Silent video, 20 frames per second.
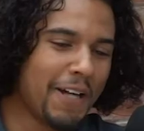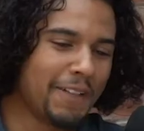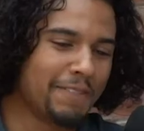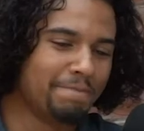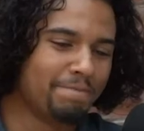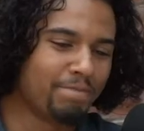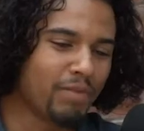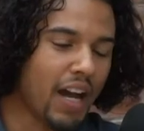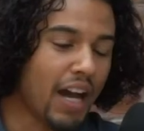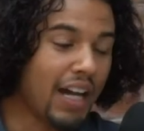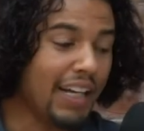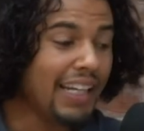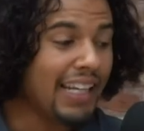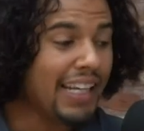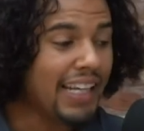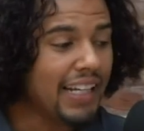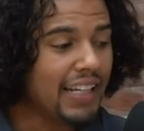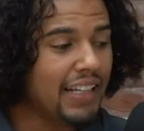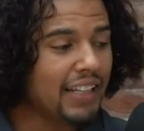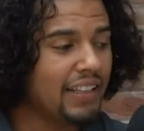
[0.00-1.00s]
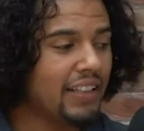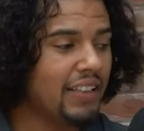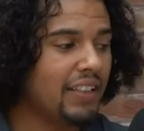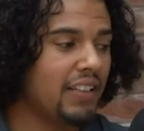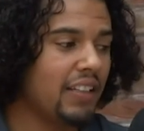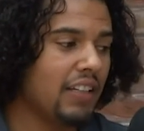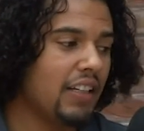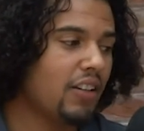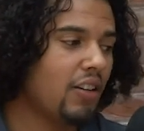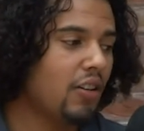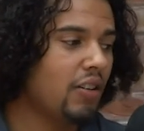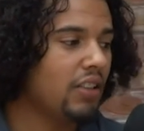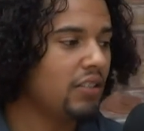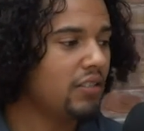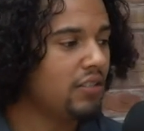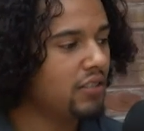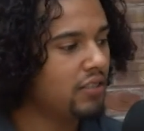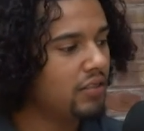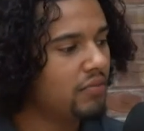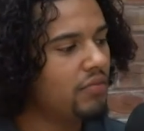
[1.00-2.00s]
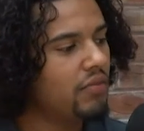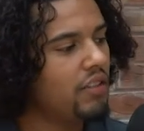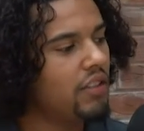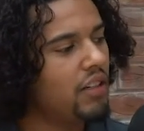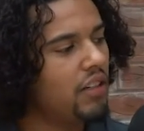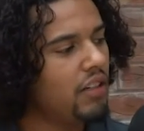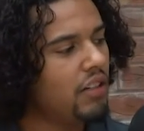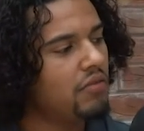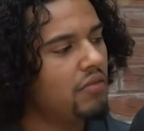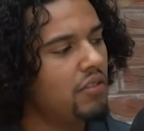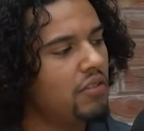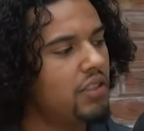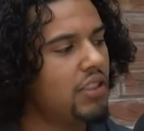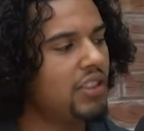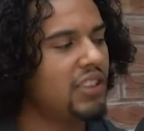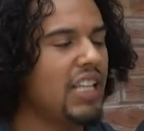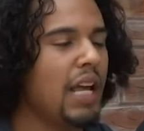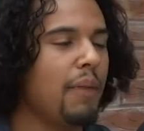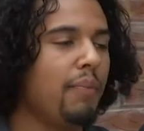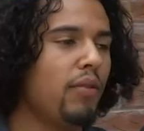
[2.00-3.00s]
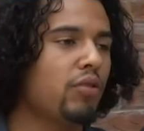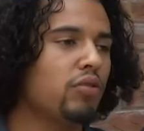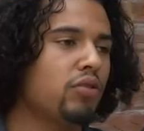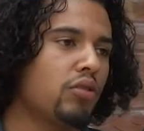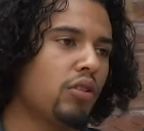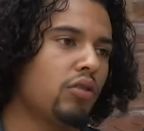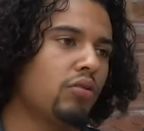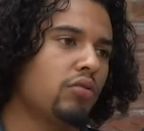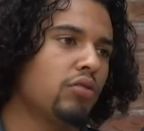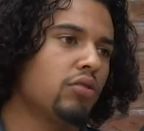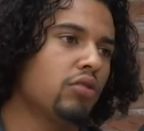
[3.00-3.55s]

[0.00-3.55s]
I needed, you know, it's a stepping stone.